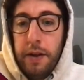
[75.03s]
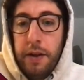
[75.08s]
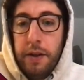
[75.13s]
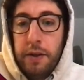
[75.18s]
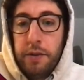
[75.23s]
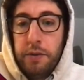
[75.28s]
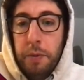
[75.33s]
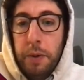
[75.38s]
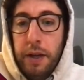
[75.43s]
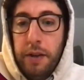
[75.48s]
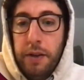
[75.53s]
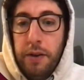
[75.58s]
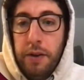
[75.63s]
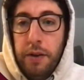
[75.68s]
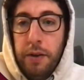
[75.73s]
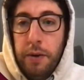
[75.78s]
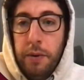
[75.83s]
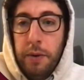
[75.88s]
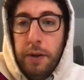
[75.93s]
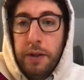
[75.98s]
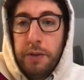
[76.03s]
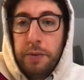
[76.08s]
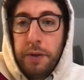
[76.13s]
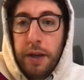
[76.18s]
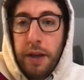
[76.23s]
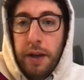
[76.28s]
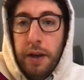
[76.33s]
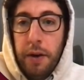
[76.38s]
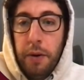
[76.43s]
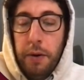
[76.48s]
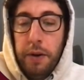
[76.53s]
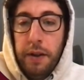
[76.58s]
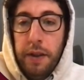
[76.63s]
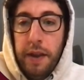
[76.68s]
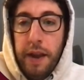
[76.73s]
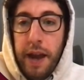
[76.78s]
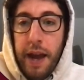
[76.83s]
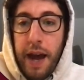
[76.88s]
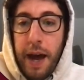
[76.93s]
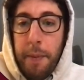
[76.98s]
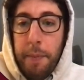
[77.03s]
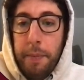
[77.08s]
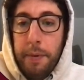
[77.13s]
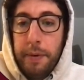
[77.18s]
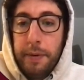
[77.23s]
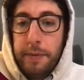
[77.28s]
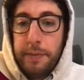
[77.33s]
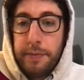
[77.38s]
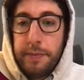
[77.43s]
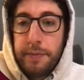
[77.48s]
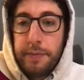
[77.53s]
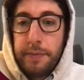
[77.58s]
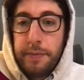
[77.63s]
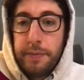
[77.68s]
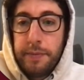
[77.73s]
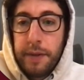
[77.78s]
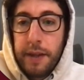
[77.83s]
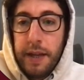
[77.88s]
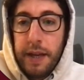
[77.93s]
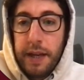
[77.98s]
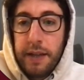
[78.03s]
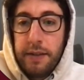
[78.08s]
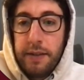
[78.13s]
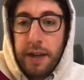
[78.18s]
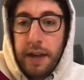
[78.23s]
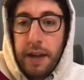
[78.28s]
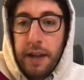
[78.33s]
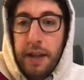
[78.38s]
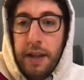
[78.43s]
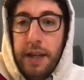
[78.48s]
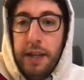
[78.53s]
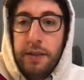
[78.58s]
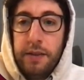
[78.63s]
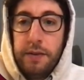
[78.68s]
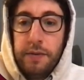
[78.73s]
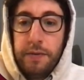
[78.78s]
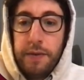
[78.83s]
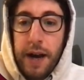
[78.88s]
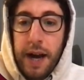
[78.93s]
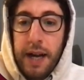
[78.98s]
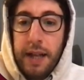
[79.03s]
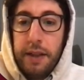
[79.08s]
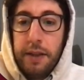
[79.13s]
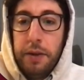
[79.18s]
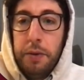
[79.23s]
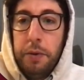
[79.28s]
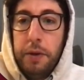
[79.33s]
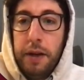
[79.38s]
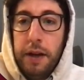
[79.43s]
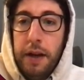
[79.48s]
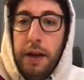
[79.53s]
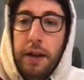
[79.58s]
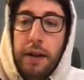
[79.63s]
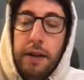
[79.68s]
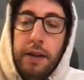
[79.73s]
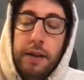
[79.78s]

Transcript: So what we could do is we could go into the app, X out of this, find Luka,